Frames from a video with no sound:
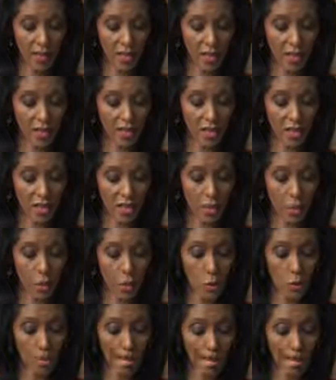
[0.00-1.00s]
He says
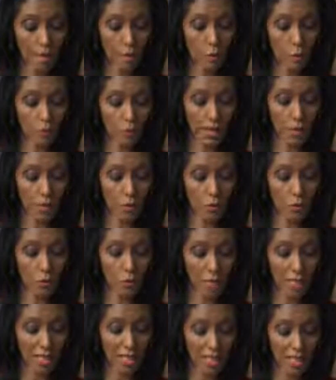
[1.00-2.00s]
those hell-bent
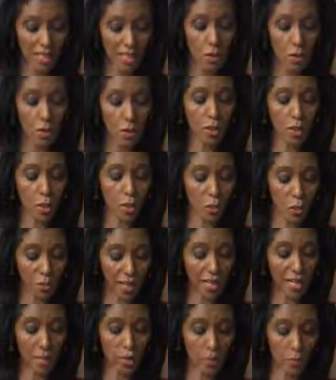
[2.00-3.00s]
on continuing to
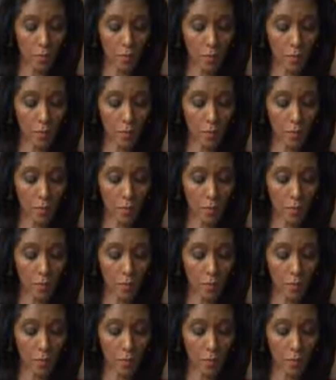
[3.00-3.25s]
create